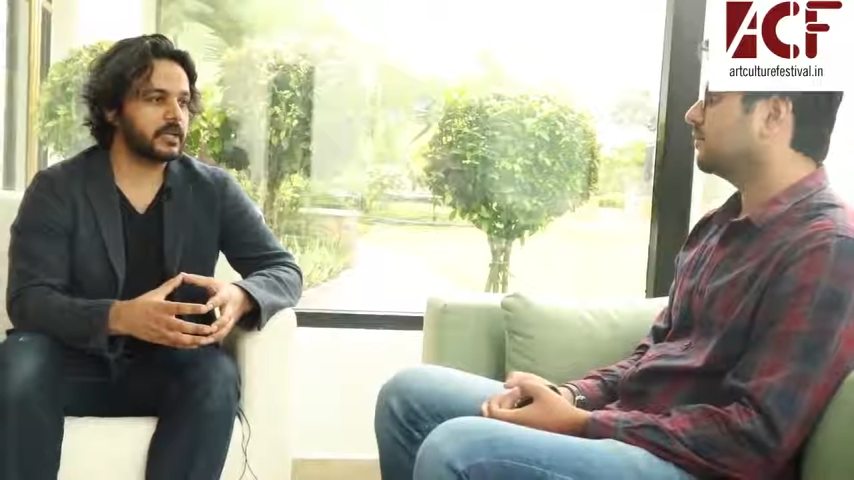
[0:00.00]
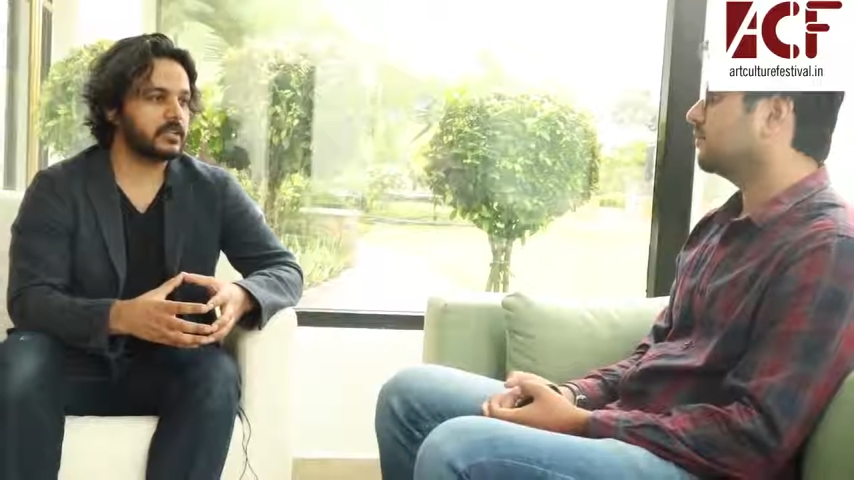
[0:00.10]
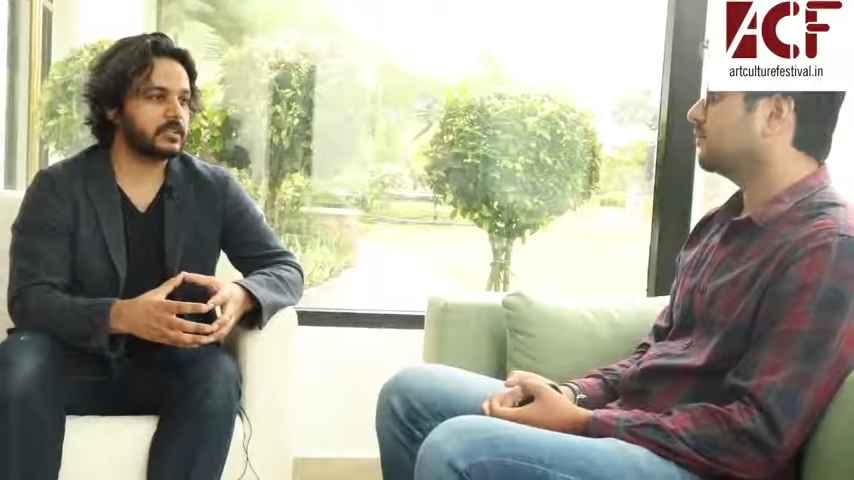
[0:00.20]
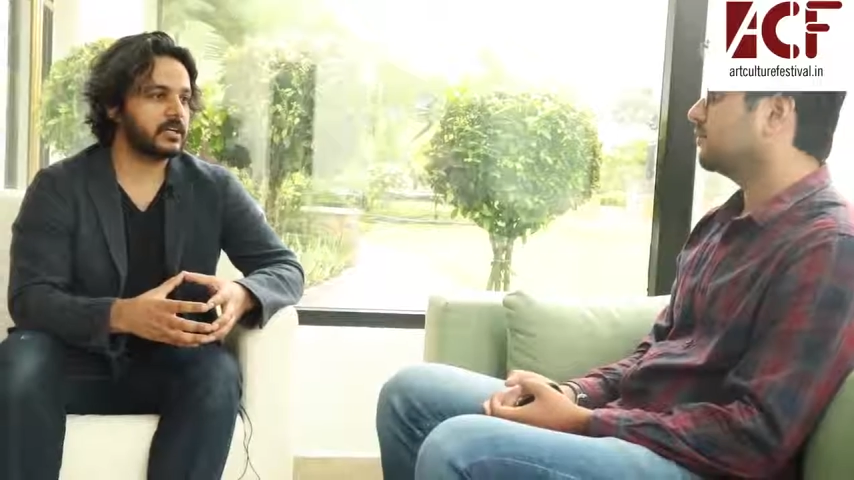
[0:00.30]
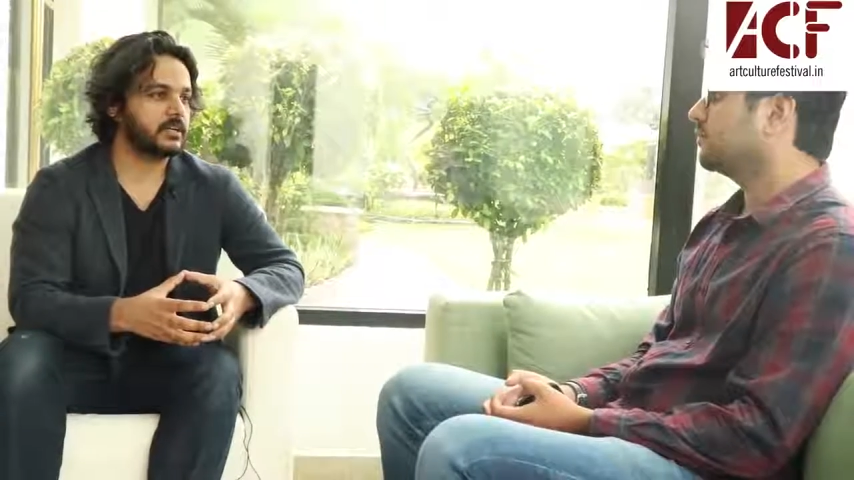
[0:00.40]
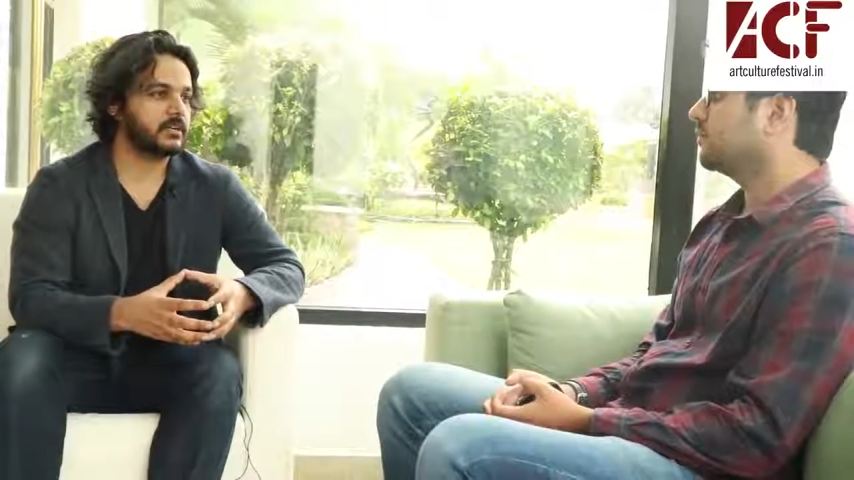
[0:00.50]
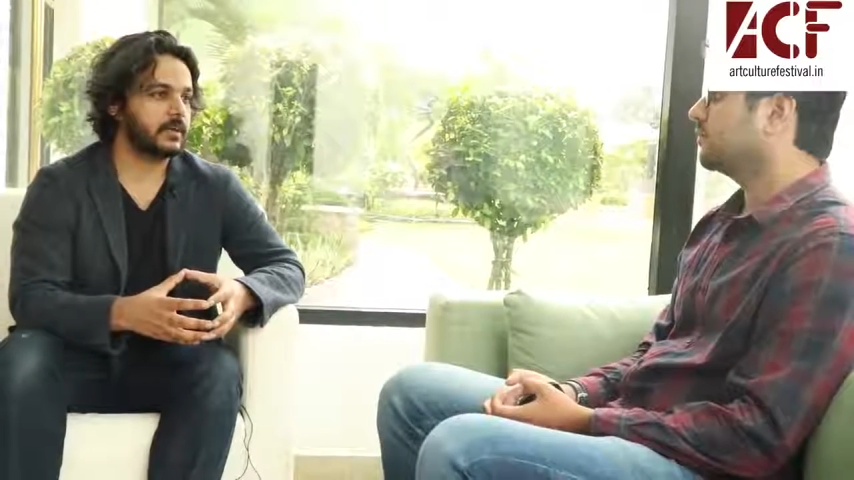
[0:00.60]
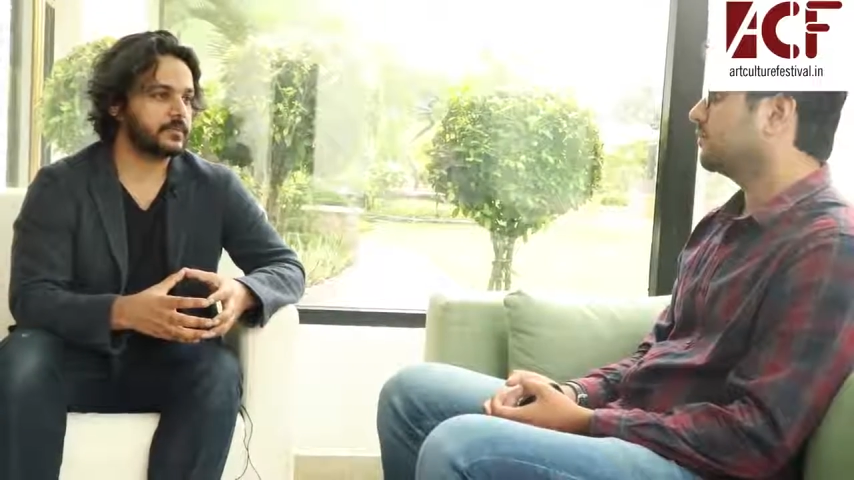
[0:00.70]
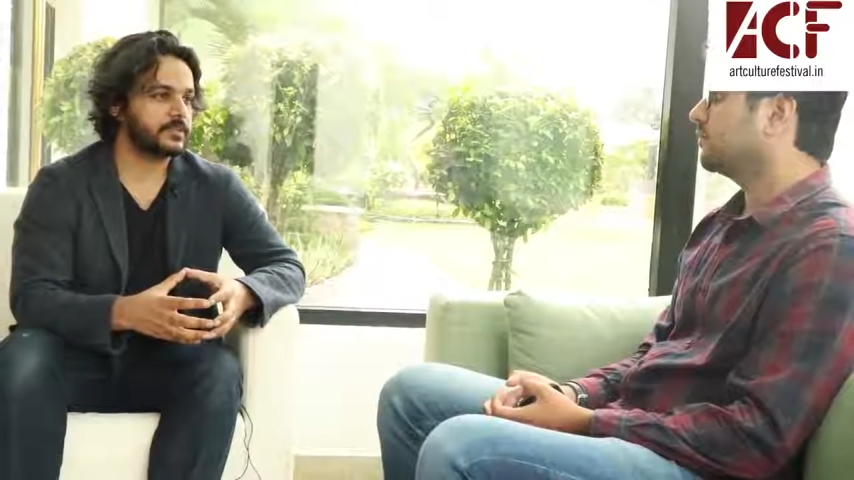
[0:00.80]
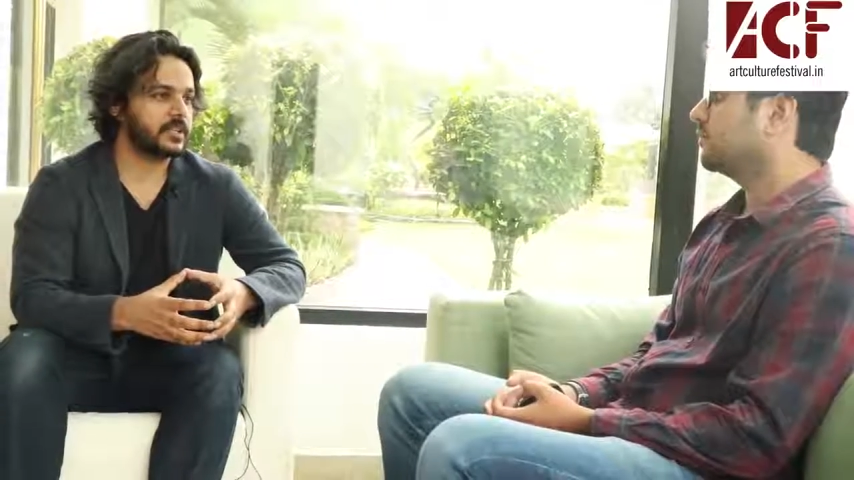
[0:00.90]
Bhagiratha
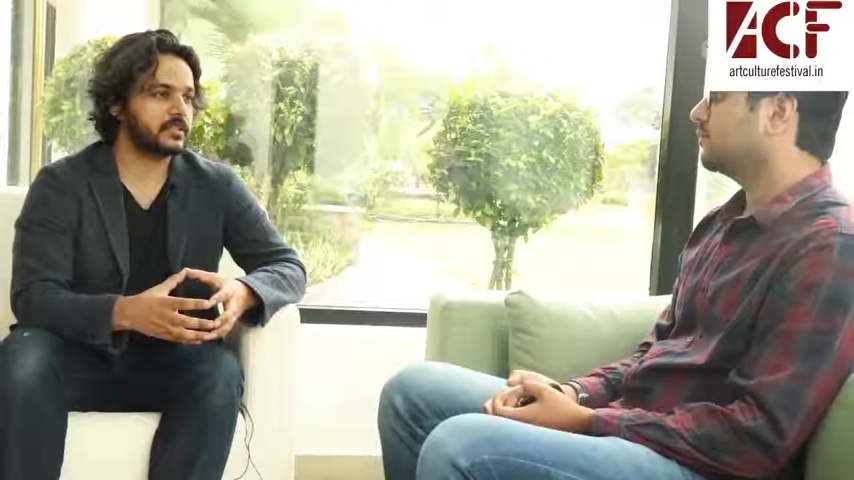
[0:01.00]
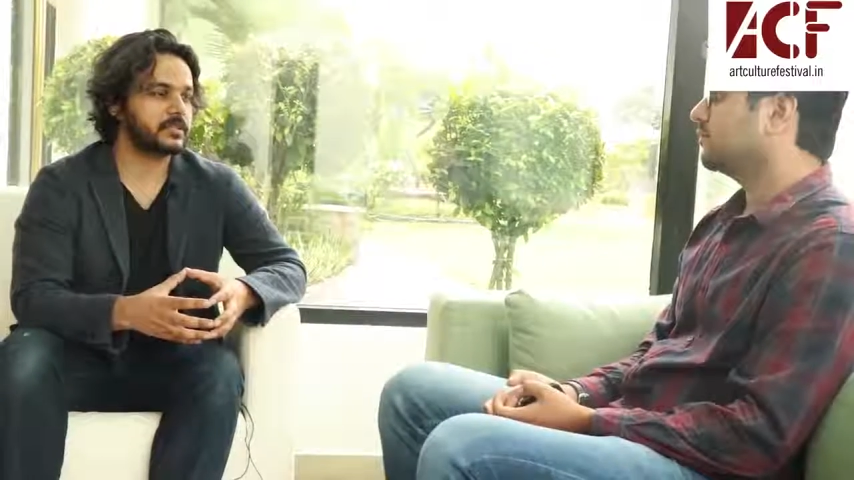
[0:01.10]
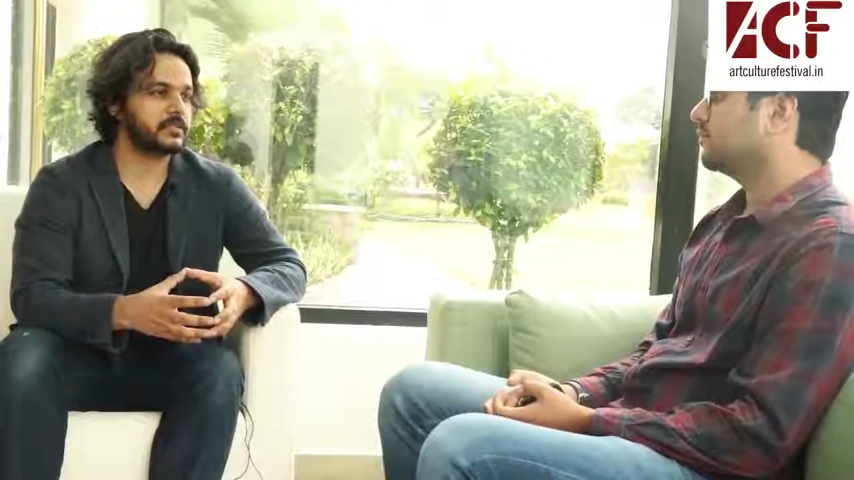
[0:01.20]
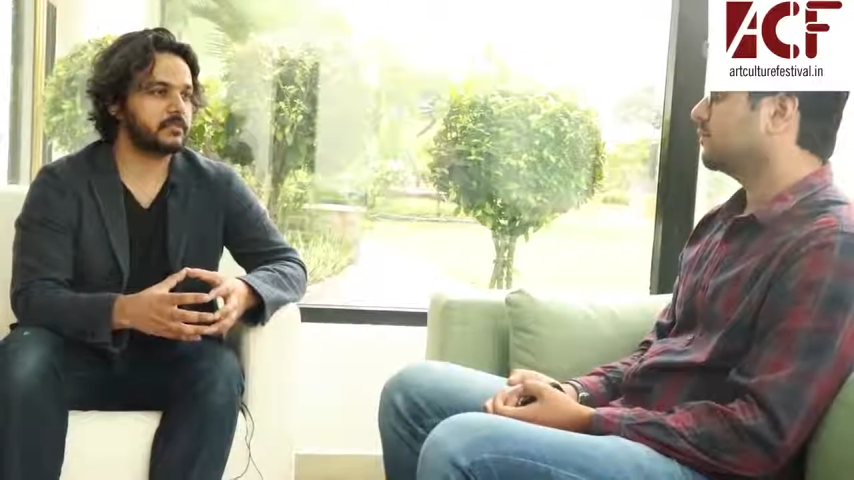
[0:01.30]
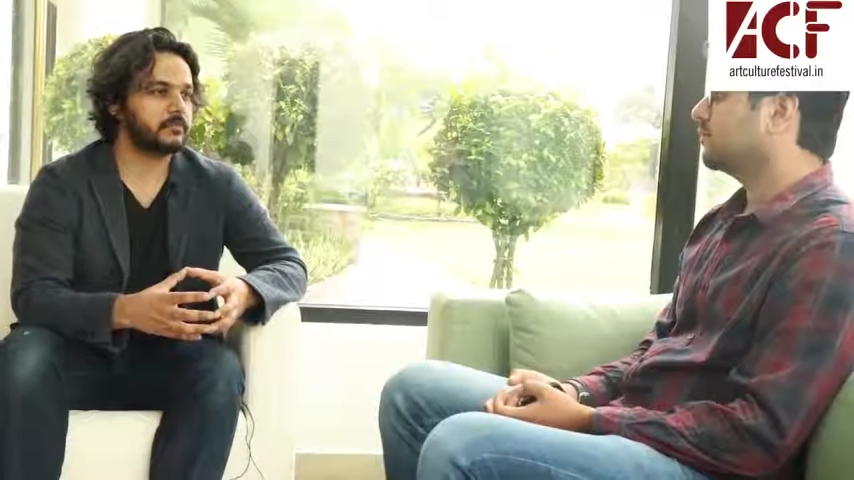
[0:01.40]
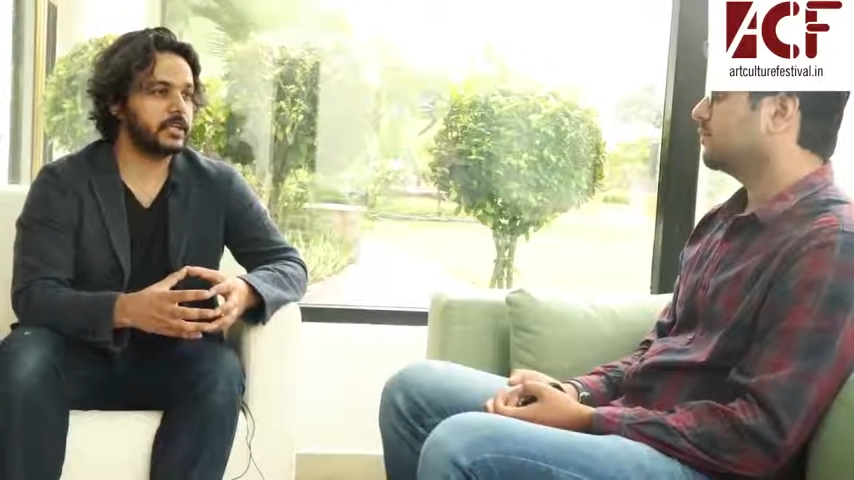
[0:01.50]
represents